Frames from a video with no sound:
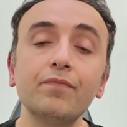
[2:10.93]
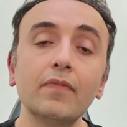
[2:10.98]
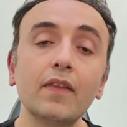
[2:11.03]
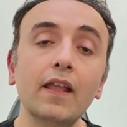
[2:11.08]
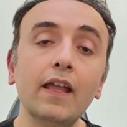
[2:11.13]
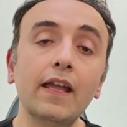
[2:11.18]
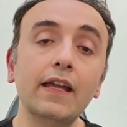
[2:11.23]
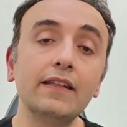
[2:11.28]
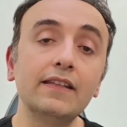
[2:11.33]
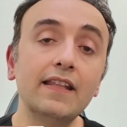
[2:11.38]

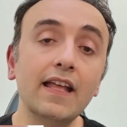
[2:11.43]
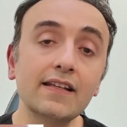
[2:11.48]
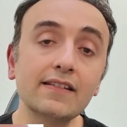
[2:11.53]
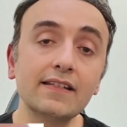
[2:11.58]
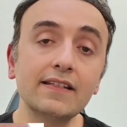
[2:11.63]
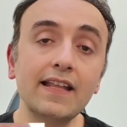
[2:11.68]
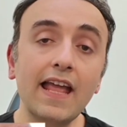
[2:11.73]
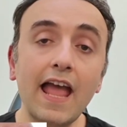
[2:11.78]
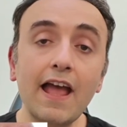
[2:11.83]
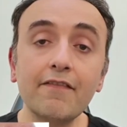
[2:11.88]
it
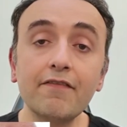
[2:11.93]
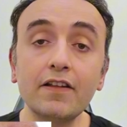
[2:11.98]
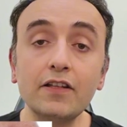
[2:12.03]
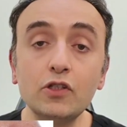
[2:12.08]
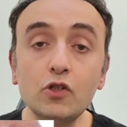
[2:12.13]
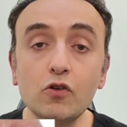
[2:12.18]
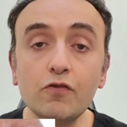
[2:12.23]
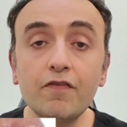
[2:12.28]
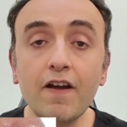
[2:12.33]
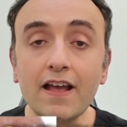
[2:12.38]
doesn't have a
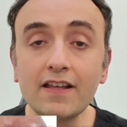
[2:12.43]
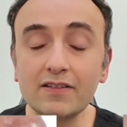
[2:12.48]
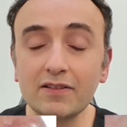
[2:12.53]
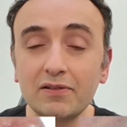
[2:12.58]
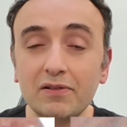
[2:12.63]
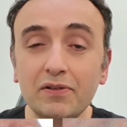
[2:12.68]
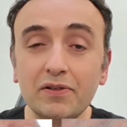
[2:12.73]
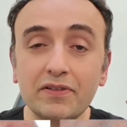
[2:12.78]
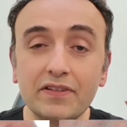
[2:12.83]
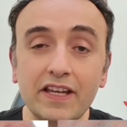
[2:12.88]
new
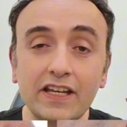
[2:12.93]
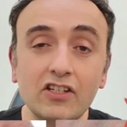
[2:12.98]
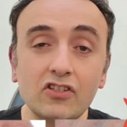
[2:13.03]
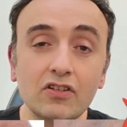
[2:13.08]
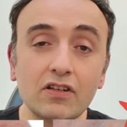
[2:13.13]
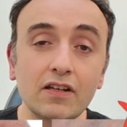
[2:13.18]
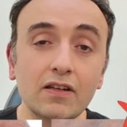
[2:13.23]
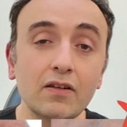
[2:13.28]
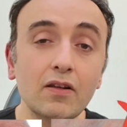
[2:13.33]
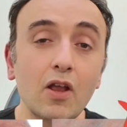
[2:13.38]

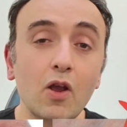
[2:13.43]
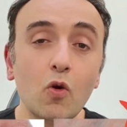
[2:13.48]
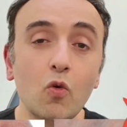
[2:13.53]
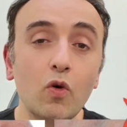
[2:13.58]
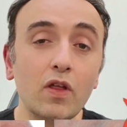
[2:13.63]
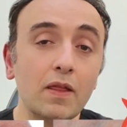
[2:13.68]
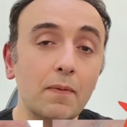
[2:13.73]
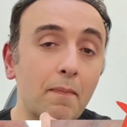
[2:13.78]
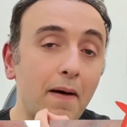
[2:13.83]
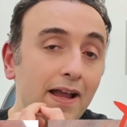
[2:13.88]
vascularization
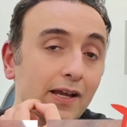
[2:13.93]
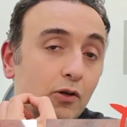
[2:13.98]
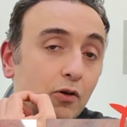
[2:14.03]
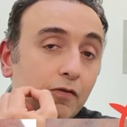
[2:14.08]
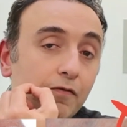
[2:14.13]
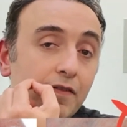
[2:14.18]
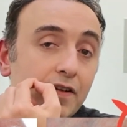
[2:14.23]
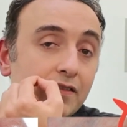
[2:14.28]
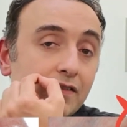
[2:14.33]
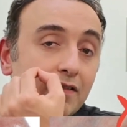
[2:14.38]
with a
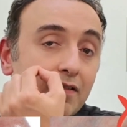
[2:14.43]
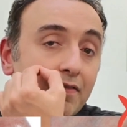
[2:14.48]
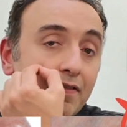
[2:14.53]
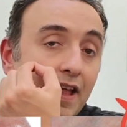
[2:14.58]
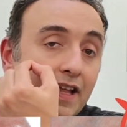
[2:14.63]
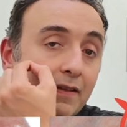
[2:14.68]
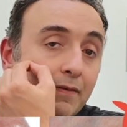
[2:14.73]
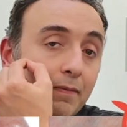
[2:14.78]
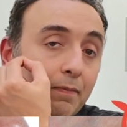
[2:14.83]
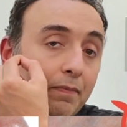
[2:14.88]
microvessel
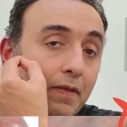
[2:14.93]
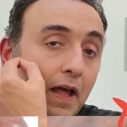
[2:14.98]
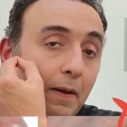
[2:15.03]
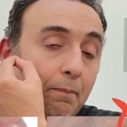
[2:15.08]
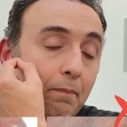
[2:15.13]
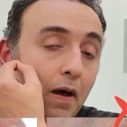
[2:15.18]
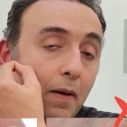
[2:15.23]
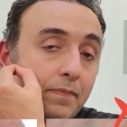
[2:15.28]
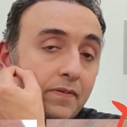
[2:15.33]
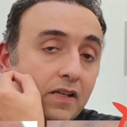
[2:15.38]
that
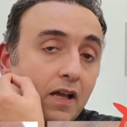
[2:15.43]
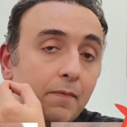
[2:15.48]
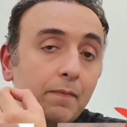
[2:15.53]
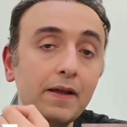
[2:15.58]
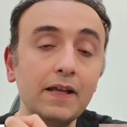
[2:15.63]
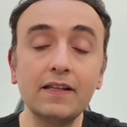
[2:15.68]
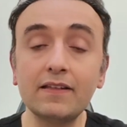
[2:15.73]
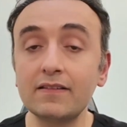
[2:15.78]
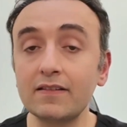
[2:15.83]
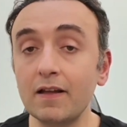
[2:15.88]
pops up
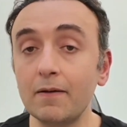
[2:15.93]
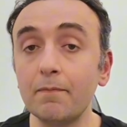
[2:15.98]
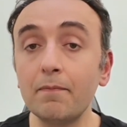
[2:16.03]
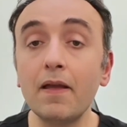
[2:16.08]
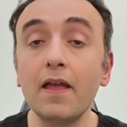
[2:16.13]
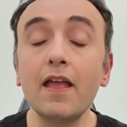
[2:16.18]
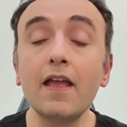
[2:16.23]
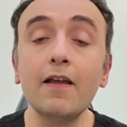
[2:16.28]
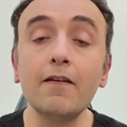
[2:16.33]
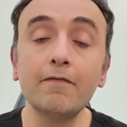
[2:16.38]
in some
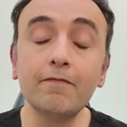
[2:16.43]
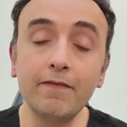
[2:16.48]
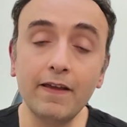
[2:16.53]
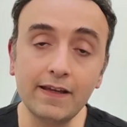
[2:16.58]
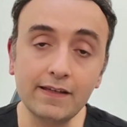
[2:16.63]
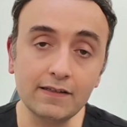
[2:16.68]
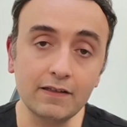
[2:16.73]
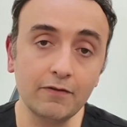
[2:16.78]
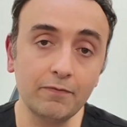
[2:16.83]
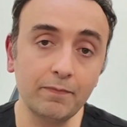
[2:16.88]

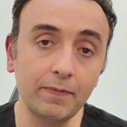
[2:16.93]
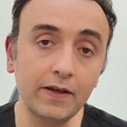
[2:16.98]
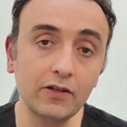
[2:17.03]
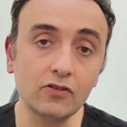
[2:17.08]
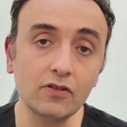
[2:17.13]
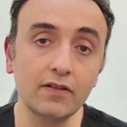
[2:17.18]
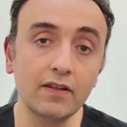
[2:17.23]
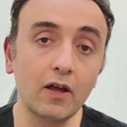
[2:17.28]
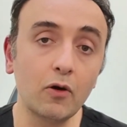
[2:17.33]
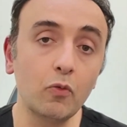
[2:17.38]
facelift
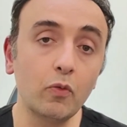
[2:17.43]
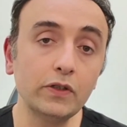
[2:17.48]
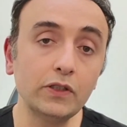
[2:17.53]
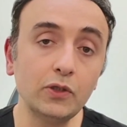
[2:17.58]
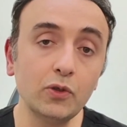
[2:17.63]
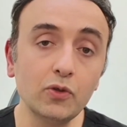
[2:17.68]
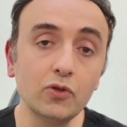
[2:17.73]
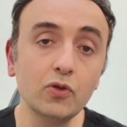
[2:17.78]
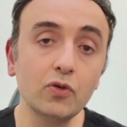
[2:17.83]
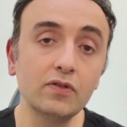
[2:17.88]
patient that we
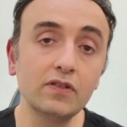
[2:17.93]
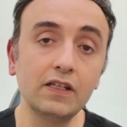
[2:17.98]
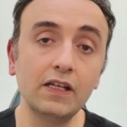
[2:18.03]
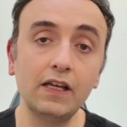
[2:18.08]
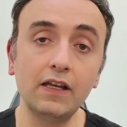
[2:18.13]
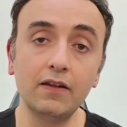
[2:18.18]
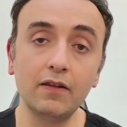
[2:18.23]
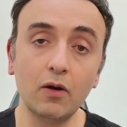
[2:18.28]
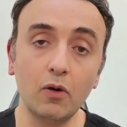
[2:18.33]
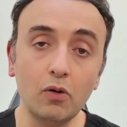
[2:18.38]
used to see
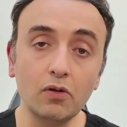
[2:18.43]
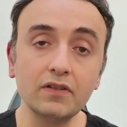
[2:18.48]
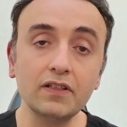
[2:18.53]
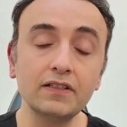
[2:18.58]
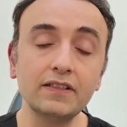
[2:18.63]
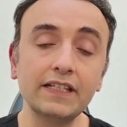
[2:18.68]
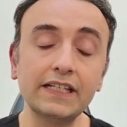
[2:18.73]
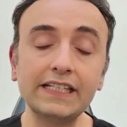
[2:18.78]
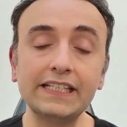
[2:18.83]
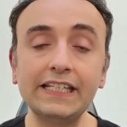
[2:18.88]
in the older
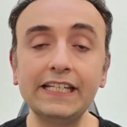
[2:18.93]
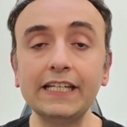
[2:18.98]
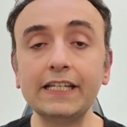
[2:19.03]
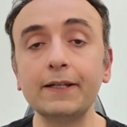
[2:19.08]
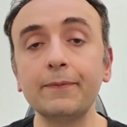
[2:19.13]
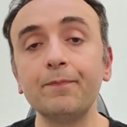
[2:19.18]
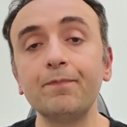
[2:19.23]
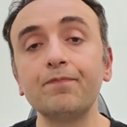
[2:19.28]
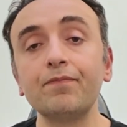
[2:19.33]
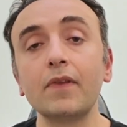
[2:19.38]
technique.
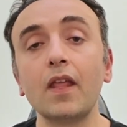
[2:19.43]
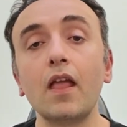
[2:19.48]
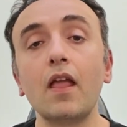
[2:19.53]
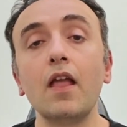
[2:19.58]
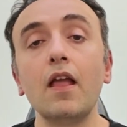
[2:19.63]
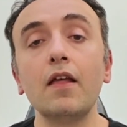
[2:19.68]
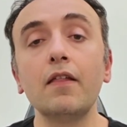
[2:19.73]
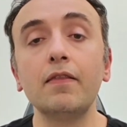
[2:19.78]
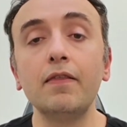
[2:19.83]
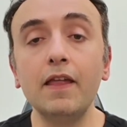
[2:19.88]

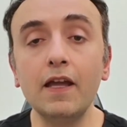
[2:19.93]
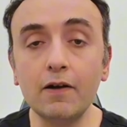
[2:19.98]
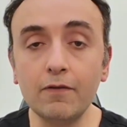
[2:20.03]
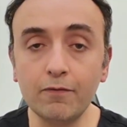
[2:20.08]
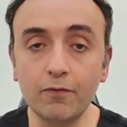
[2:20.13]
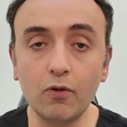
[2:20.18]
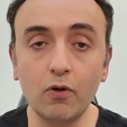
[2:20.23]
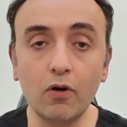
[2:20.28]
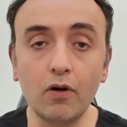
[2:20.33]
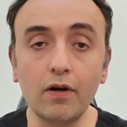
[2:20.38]

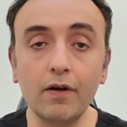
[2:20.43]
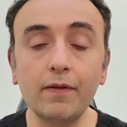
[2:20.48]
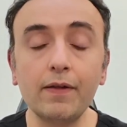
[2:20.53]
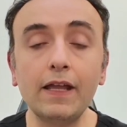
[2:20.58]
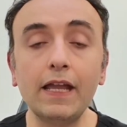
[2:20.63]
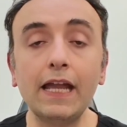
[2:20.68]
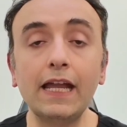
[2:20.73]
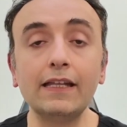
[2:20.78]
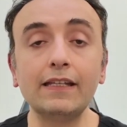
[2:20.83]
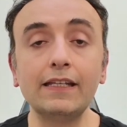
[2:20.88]
Therefore,
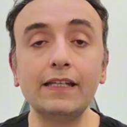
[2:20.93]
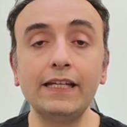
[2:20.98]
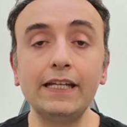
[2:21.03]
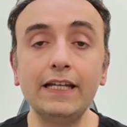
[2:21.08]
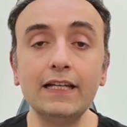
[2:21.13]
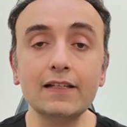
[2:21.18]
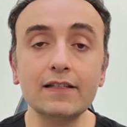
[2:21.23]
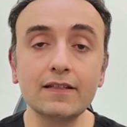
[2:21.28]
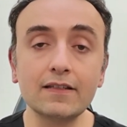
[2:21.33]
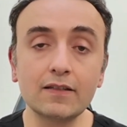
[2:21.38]
it
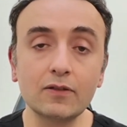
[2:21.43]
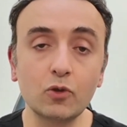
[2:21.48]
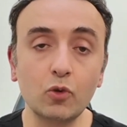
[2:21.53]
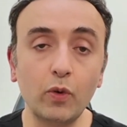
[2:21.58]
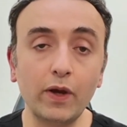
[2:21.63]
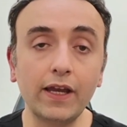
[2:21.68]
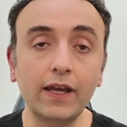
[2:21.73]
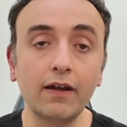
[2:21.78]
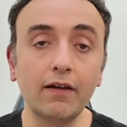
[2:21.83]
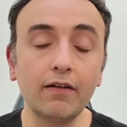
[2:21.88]
heals
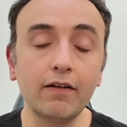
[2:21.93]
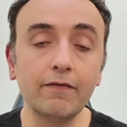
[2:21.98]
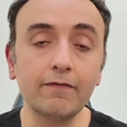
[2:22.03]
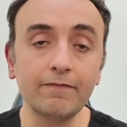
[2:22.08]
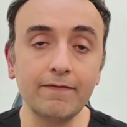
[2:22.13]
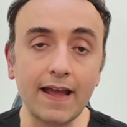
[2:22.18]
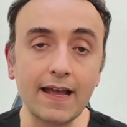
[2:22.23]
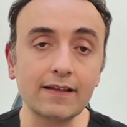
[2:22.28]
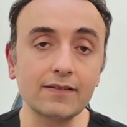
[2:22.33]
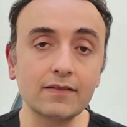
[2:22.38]
quicker and
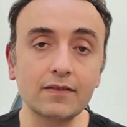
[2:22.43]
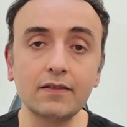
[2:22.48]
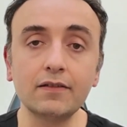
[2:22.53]
faster.